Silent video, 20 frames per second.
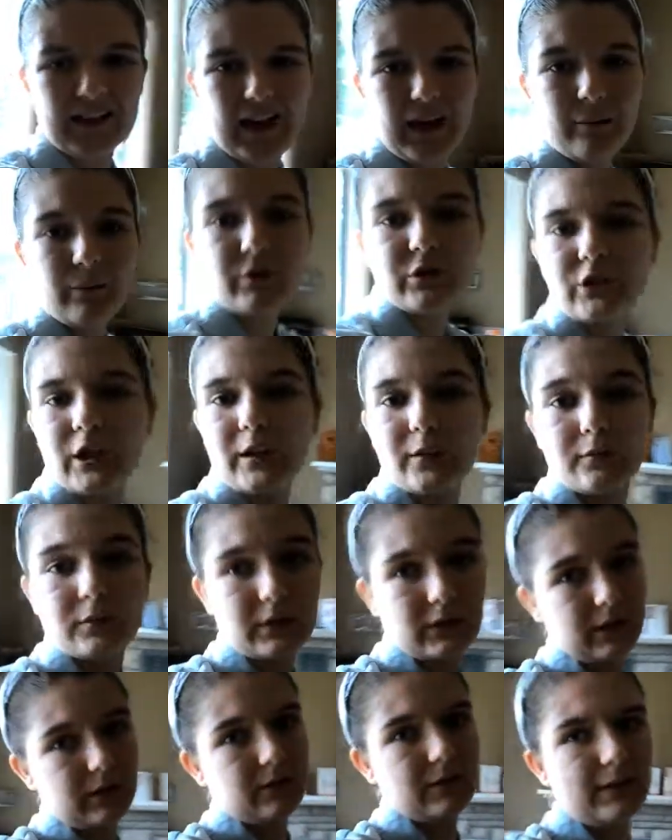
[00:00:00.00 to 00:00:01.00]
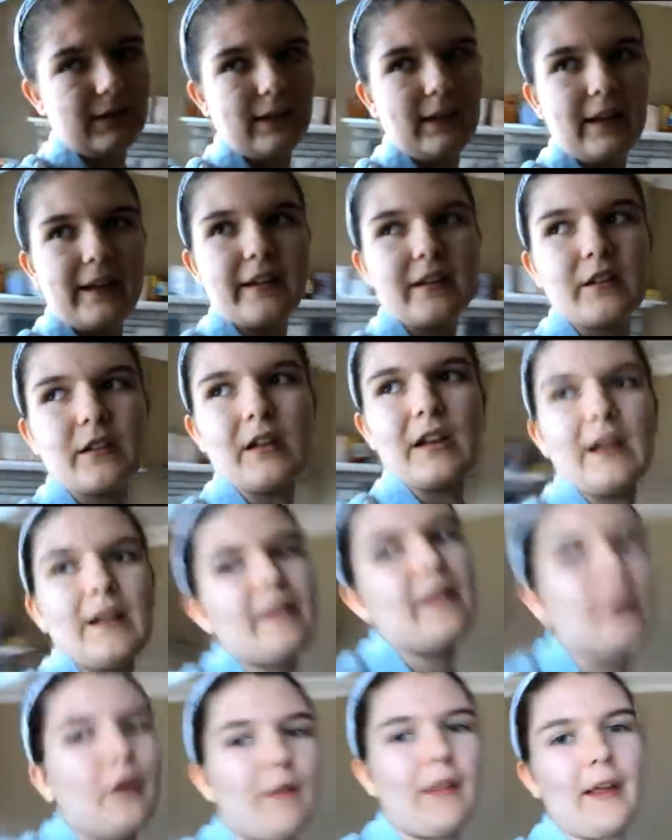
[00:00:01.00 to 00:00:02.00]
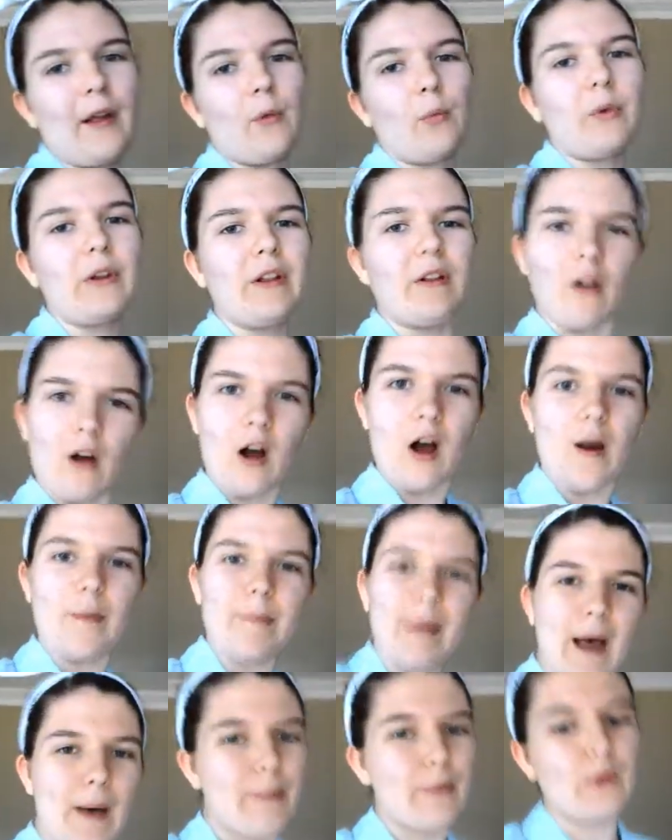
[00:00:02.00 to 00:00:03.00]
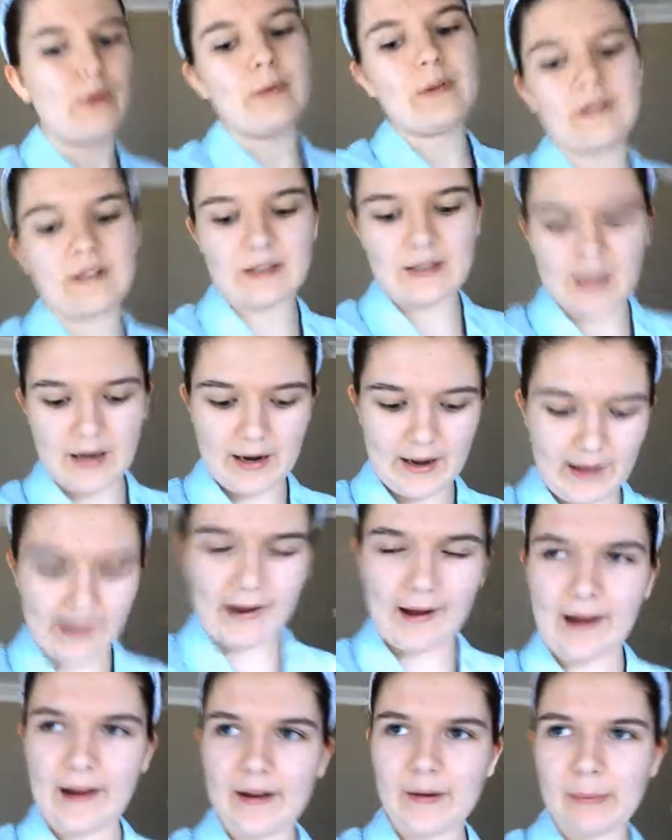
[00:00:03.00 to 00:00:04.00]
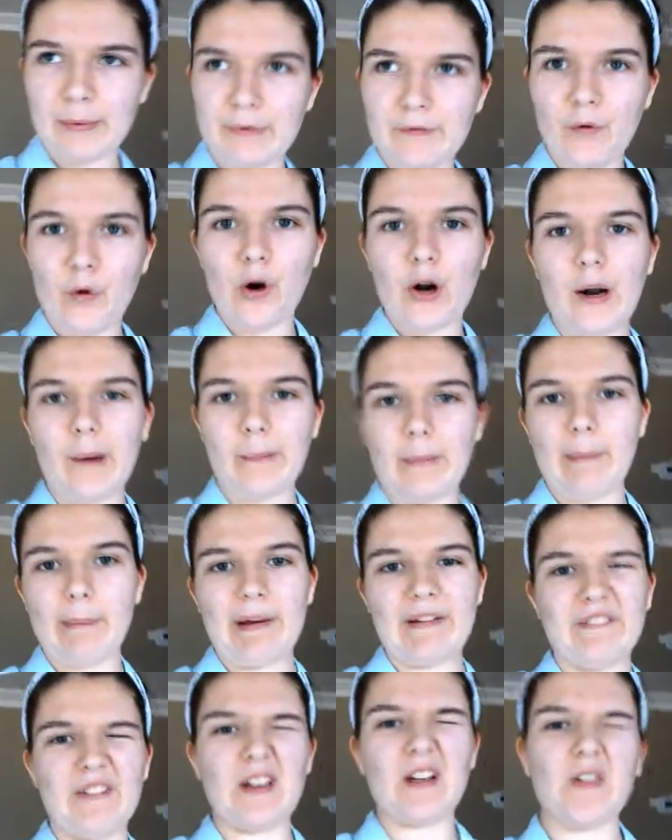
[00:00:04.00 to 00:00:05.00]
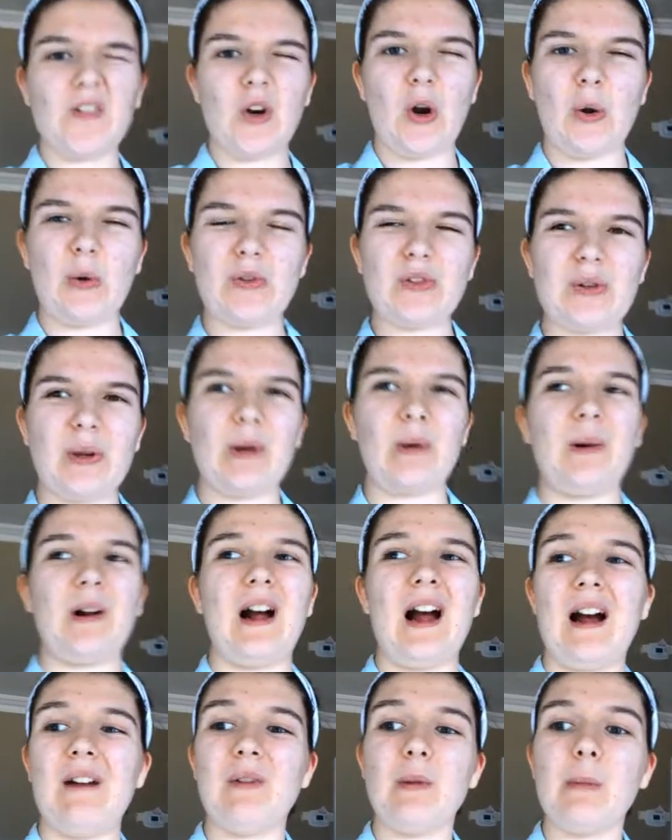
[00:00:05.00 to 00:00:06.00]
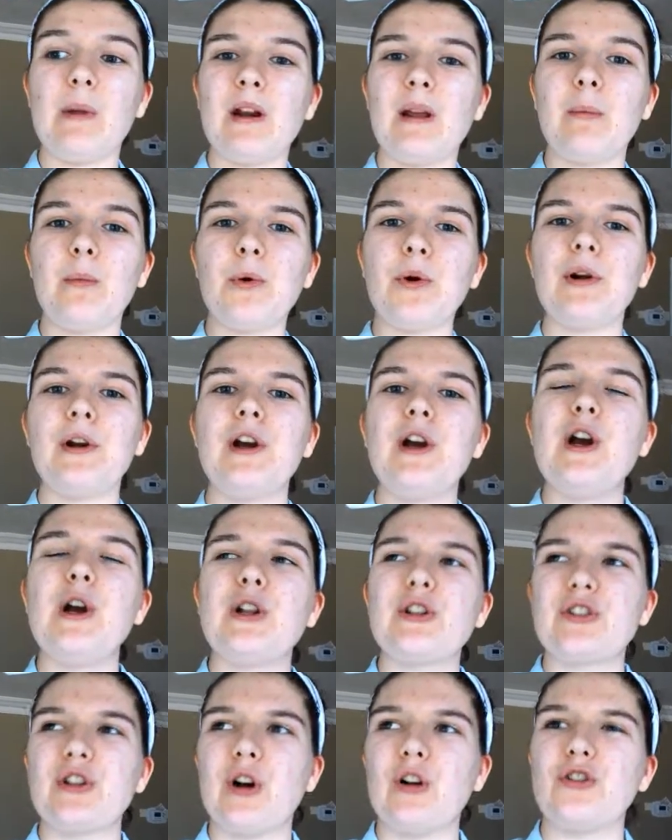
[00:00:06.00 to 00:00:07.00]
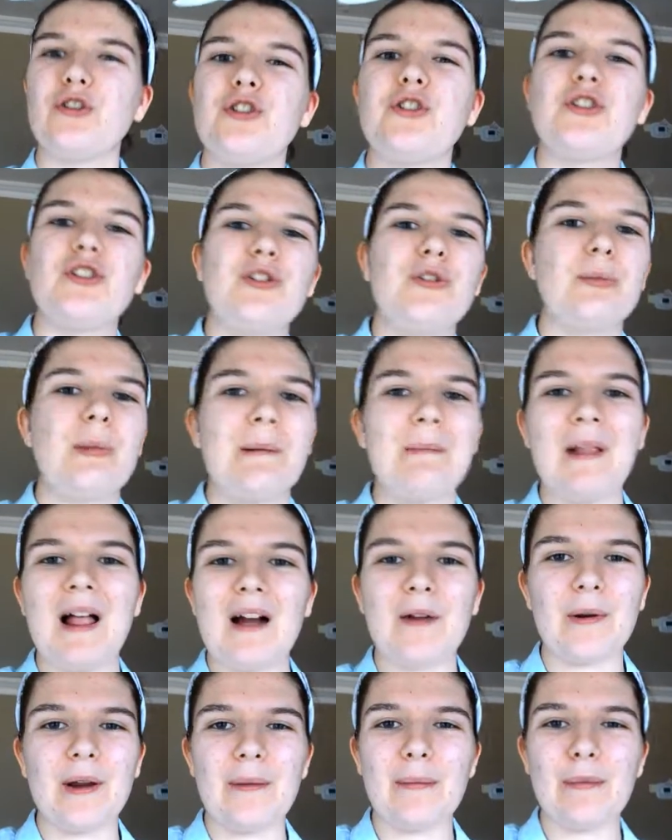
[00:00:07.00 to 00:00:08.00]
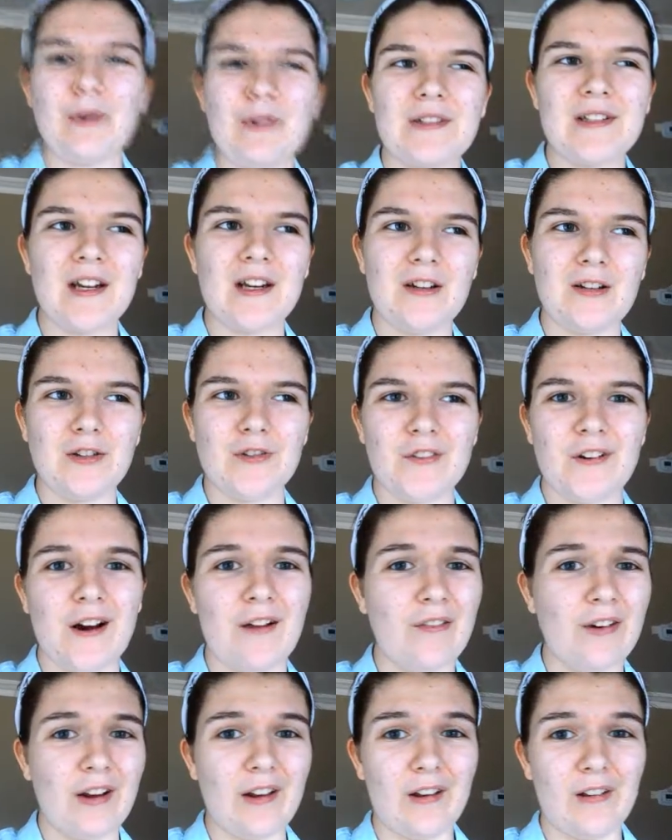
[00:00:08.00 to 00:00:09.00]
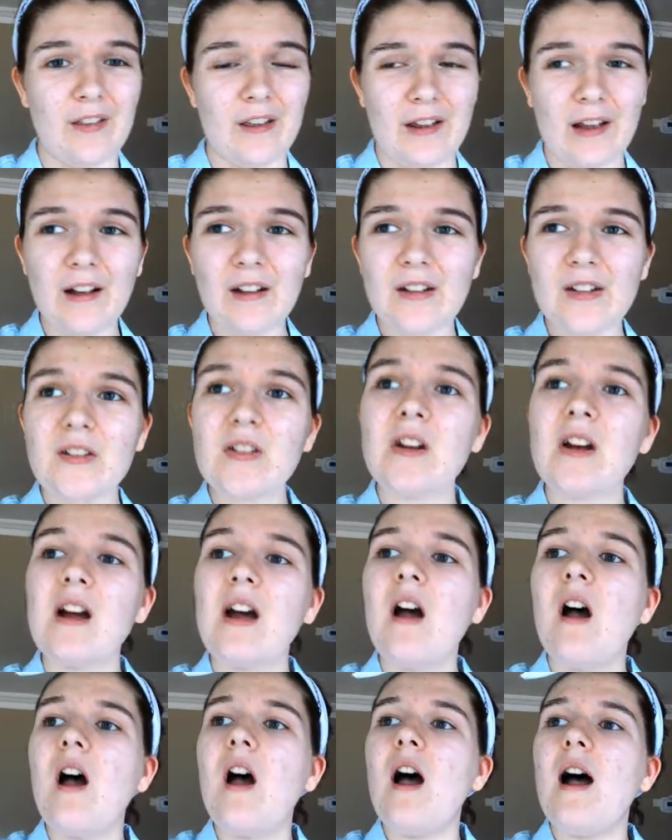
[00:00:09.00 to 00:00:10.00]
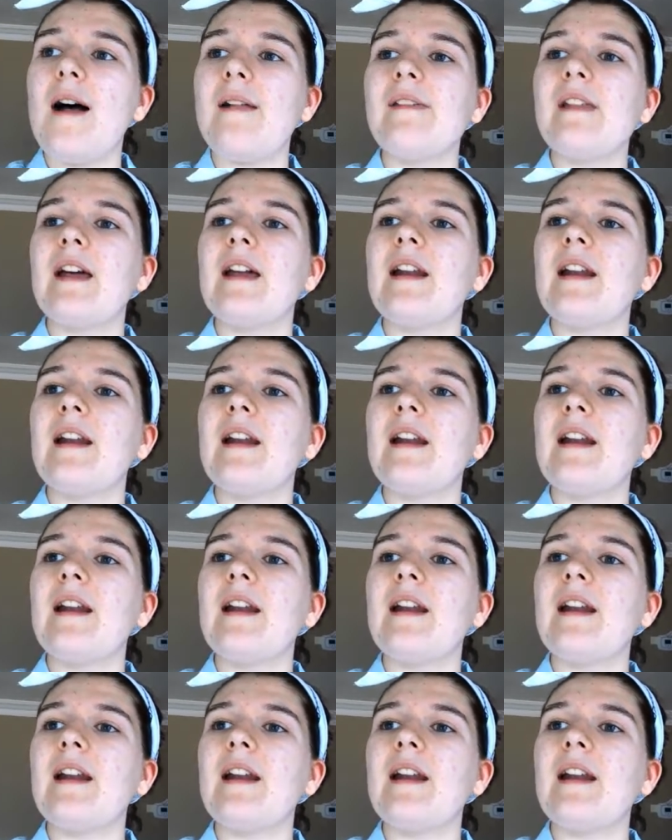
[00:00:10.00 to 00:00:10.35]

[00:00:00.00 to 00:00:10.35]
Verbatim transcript: time which I really really liked. They were like real combat boots that I had before but my feet have grown so I don't have them anymore. So I'll just use my black rain boots that I use for everything else. And